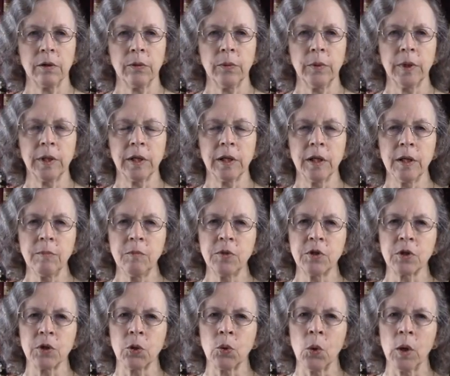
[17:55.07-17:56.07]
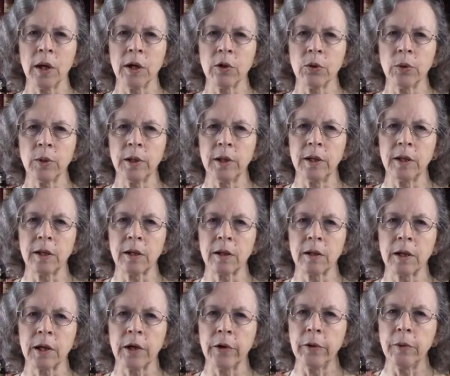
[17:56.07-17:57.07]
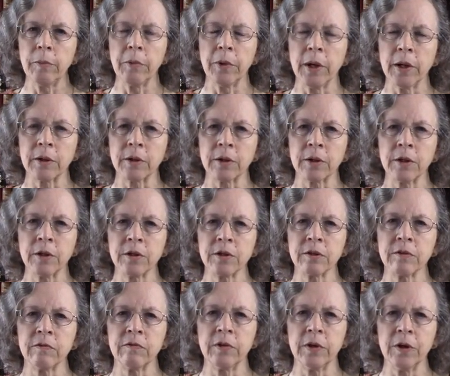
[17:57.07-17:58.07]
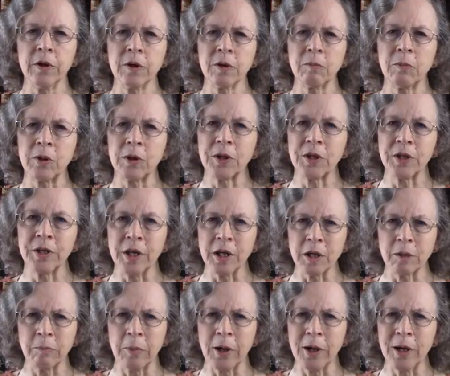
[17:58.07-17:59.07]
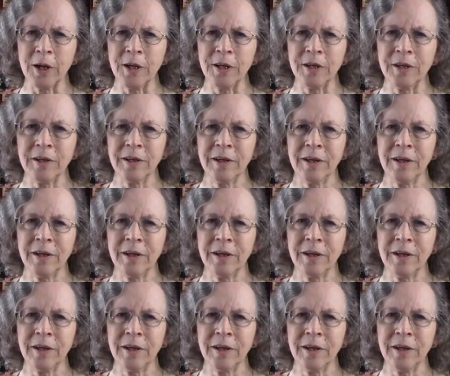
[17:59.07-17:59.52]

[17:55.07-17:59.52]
When it comes to quackery, chiropractic is a veritable duck pond.